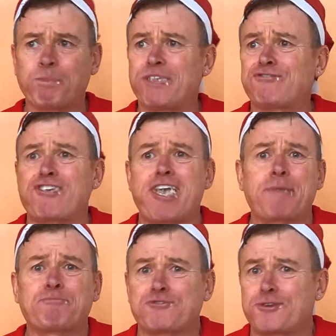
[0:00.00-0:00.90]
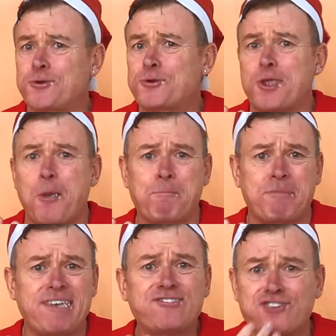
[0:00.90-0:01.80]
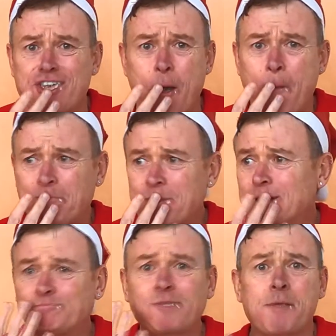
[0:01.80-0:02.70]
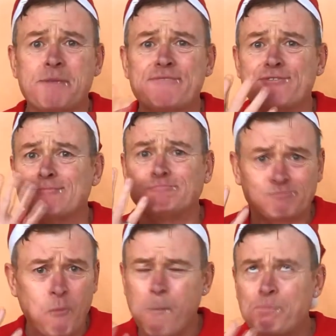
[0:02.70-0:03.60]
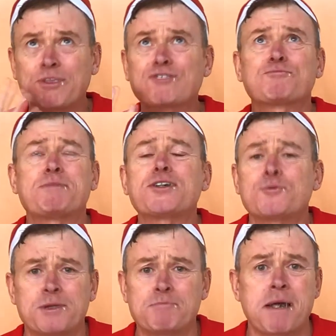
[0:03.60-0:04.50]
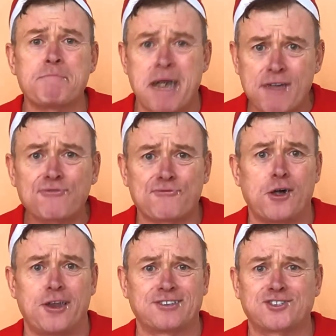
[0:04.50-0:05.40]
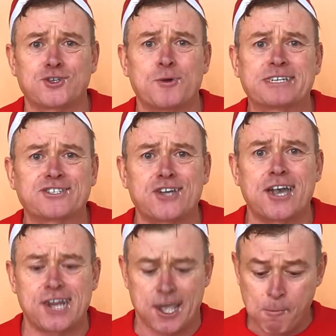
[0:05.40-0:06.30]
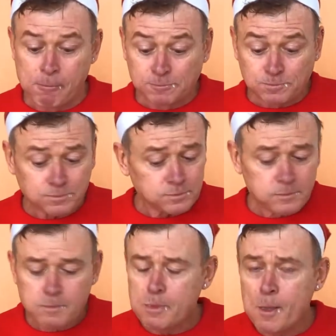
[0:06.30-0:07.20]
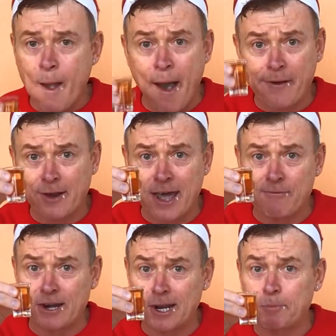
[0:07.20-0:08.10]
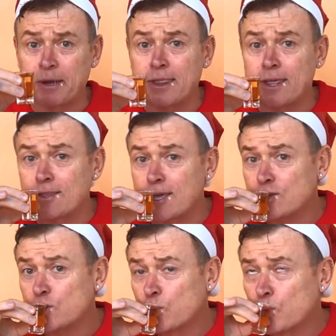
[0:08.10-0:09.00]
It's absolutely amazing. I'm even speaking with my mouth full. It's so exciting. I could have a little bit of this,